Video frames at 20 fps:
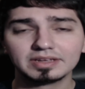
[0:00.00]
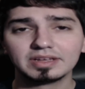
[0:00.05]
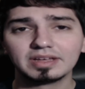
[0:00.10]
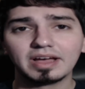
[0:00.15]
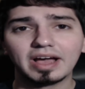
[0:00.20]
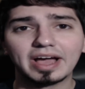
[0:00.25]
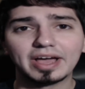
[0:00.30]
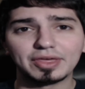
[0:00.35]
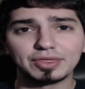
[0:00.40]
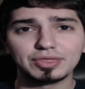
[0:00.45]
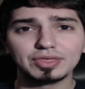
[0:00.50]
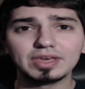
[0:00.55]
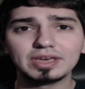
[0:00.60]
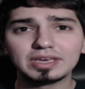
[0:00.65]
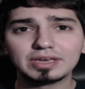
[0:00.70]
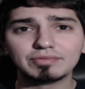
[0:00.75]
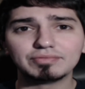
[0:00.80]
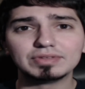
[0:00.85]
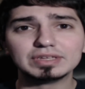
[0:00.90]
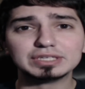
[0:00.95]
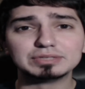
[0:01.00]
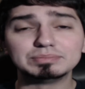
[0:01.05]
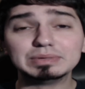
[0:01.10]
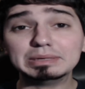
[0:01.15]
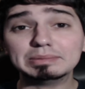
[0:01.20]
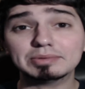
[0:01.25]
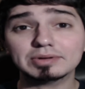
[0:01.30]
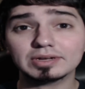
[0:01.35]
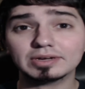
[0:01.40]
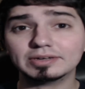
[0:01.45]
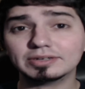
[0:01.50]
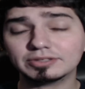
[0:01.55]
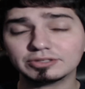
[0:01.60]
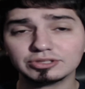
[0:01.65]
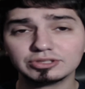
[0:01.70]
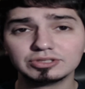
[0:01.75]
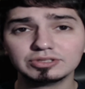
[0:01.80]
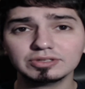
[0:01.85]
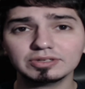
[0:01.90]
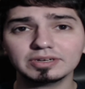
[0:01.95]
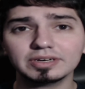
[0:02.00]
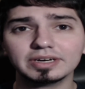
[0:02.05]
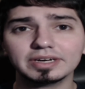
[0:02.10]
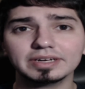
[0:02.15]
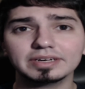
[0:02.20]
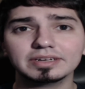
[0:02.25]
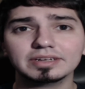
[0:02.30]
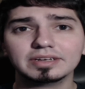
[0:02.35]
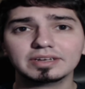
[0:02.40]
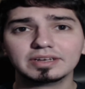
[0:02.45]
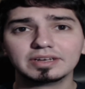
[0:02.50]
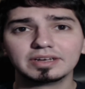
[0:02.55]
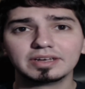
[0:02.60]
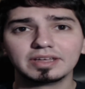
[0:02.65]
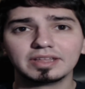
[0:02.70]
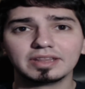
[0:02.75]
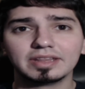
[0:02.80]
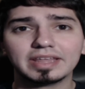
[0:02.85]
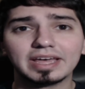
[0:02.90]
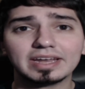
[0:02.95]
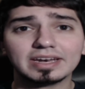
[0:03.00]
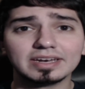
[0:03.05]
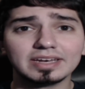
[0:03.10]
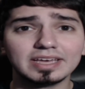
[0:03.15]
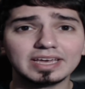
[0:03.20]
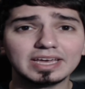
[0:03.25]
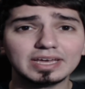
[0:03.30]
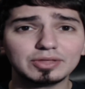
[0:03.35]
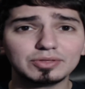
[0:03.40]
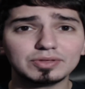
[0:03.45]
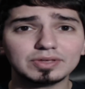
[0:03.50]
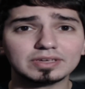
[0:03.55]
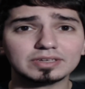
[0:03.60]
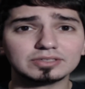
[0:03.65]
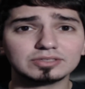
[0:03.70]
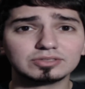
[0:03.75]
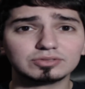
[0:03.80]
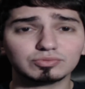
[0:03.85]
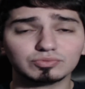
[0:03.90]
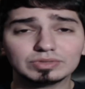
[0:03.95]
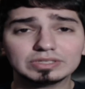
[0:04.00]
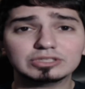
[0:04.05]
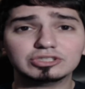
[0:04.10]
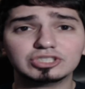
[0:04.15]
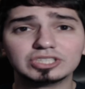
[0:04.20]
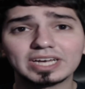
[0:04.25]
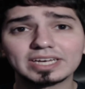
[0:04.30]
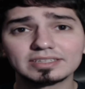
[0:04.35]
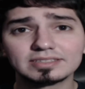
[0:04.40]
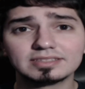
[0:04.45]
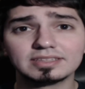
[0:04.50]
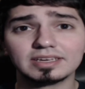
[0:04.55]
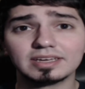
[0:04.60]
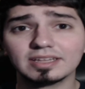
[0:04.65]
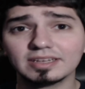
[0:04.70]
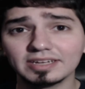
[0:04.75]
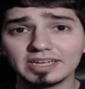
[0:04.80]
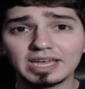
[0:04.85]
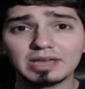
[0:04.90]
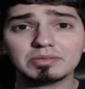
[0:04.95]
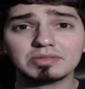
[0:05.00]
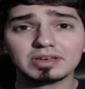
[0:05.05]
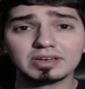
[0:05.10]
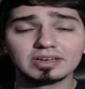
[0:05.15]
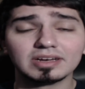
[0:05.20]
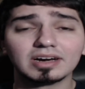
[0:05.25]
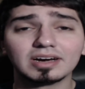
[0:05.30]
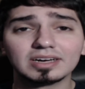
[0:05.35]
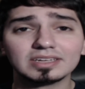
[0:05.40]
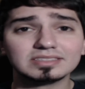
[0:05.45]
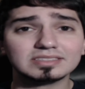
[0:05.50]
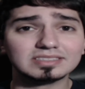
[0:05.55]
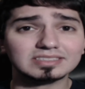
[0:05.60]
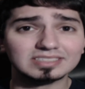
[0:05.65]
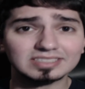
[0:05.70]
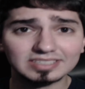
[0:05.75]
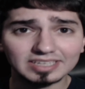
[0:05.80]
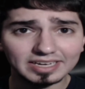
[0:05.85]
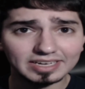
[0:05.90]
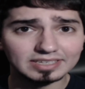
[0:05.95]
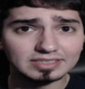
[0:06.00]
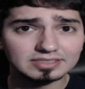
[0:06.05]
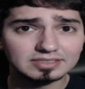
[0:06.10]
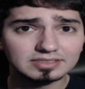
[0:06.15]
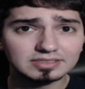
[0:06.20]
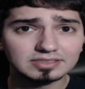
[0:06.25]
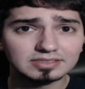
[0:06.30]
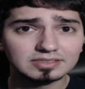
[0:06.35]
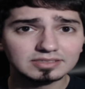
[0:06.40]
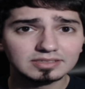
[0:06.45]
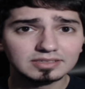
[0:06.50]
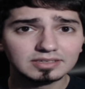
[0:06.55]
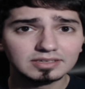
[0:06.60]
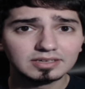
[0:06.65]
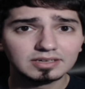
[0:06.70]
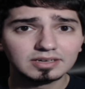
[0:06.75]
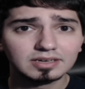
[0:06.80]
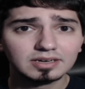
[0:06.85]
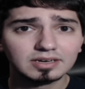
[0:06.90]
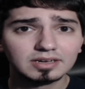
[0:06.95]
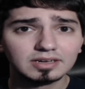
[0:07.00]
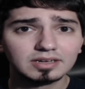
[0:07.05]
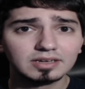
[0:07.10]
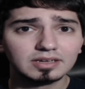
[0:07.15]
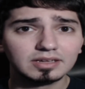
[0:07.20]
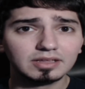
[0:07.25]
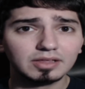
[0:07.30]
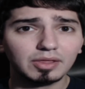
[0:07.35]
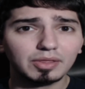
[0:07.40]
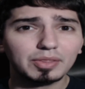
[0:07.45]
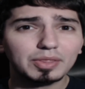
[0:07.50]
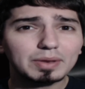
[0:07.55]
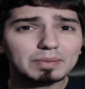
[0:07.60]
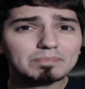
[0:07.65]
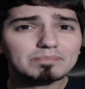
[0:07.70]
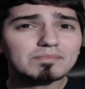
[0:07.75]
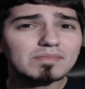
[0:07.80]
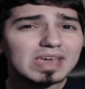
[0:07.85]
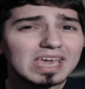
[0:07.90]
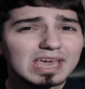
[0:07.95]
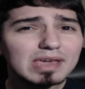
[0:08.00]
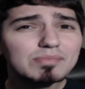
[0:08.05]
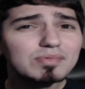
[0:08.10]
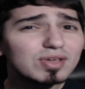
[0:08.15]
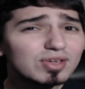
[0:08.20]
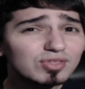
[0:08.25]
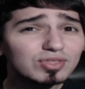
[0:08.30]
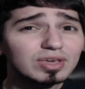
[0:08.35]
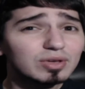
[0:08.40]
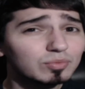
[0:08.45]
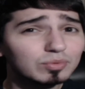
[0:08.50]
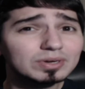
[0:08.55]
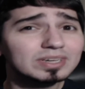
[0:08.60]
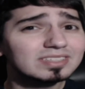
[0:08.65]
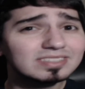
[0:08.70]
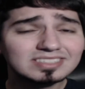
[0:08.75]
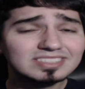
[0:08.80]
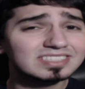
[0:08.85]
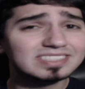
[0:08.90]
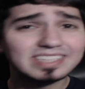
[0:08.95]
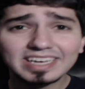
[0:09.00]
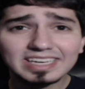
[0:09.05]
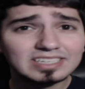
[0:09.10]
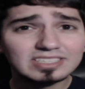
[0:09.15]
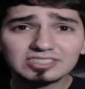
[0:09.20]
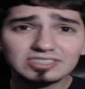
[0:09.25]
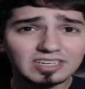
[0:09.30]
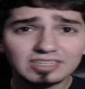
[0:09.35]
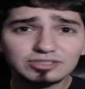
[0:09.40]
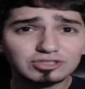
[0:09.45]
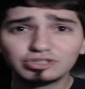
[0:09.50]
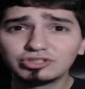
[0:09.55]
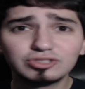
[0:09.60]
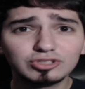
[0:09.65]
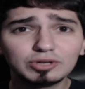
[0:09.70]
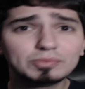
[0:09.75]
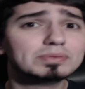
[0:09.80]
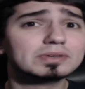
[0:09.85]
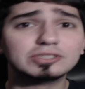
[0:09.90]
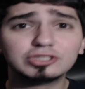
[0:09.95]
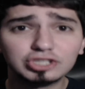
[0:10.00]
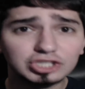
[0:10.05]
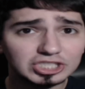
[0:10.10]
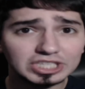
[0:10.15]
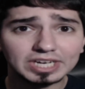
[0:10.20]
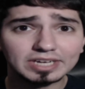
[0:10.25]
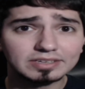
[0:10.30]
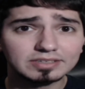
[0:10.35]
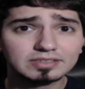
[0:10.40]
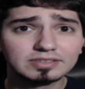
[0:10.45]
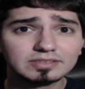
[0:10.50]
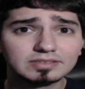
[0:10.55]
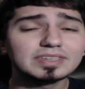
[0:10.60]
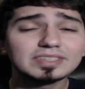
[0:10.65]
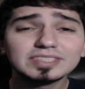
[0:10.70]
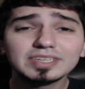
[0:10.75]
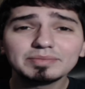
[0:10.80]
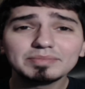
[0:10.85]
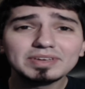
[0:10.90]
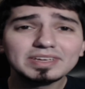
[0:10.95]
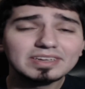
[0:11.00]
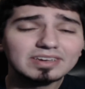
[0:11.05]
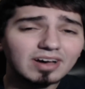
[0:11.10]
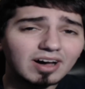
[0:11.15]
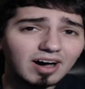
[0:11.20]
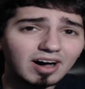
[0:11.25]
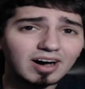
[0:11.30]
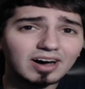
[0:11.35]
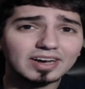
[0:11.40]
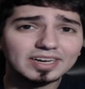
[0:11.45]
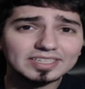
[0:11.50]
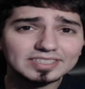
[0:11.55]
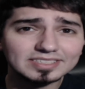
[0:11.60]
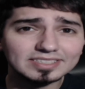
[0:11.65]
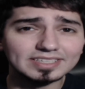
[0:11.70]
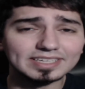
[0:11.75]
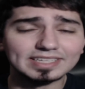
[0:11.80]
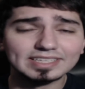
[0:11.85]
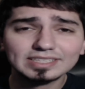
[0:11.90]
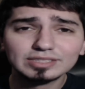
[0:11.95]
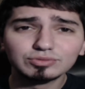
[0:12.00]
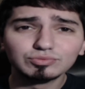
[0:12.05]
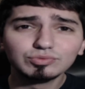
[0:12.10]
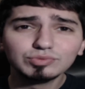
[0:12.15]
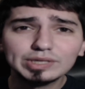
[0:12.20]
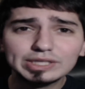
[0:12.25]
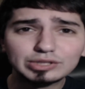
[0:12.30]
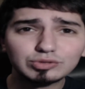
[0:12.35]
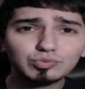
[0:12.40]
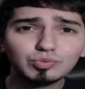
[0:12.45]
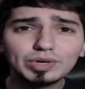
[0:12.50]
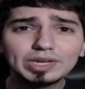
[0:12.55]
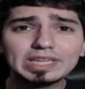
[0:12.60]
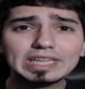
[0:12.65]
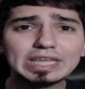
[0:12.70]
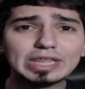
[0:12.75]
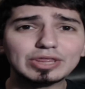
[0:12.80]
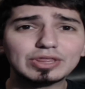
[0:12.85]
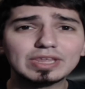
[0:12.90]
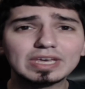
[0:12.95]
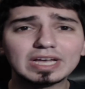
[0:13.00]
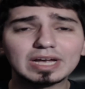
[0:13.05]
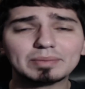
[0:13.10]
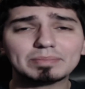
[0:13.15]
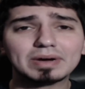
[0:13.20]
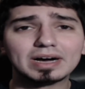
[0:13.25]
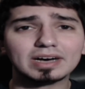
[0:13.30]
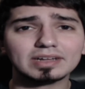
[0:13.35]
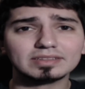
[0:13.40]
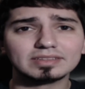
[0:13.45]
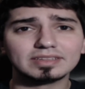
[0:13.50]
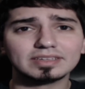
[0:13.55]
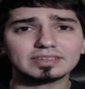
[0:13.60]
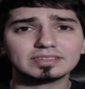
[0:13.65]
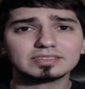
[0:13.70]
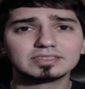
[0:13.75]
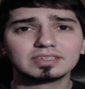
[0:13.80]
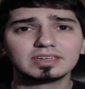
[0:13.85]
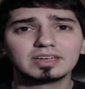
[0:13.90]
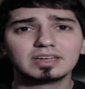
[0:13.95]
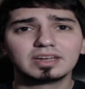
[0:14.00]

I think if these people understood that an atheist rejects the claim that God exists, then maybe they wouldn't say such stupid shit. Because, I mean, honestly, let's really think about this.